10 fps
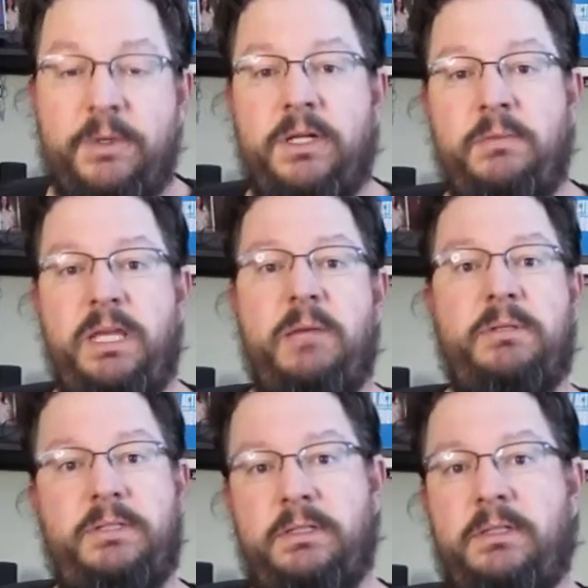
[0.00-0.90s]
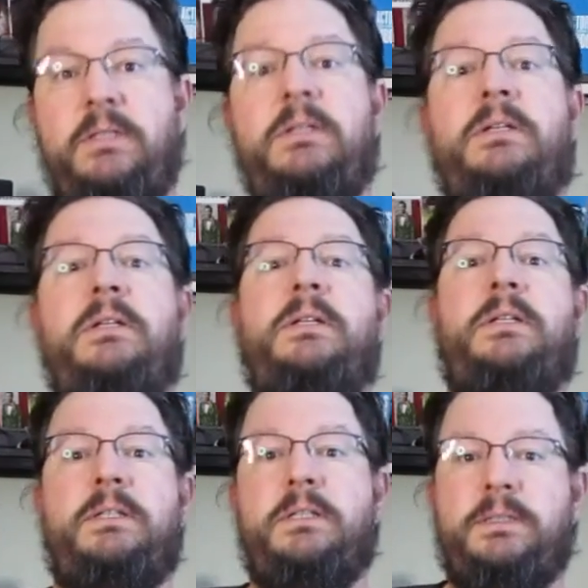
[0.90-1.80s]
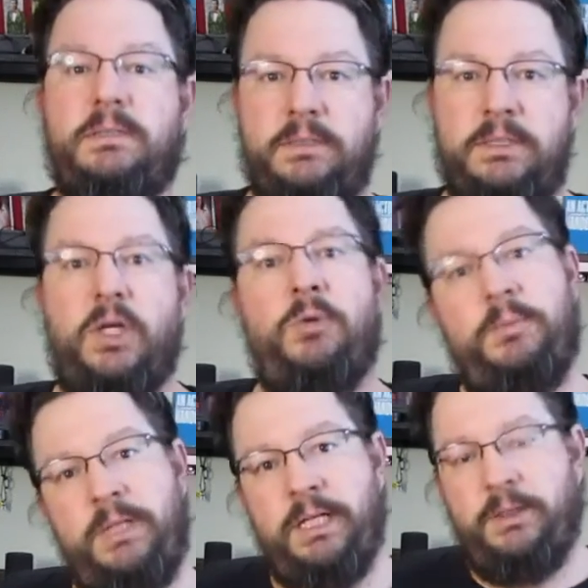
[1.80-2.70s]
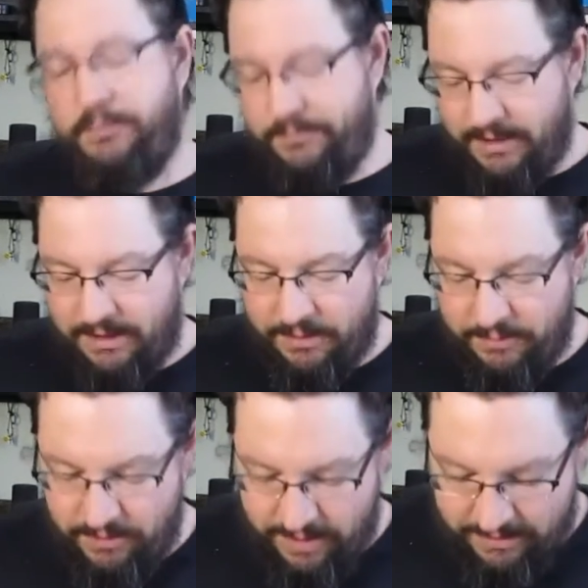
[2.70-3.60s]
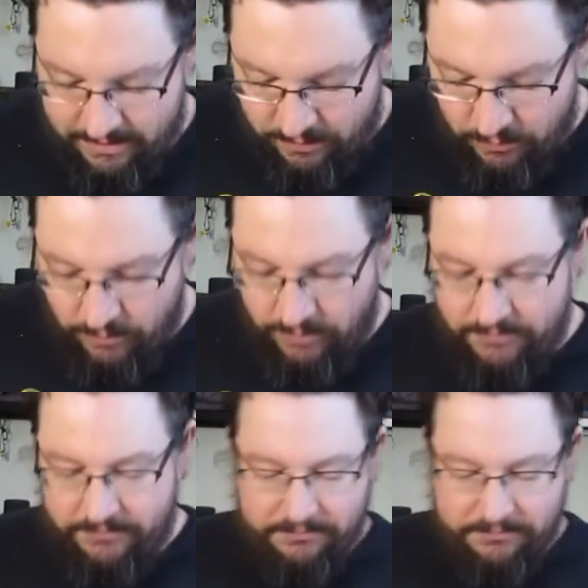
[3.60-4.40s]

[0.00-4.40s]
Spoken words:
we going to be able to go, it's like when you had school.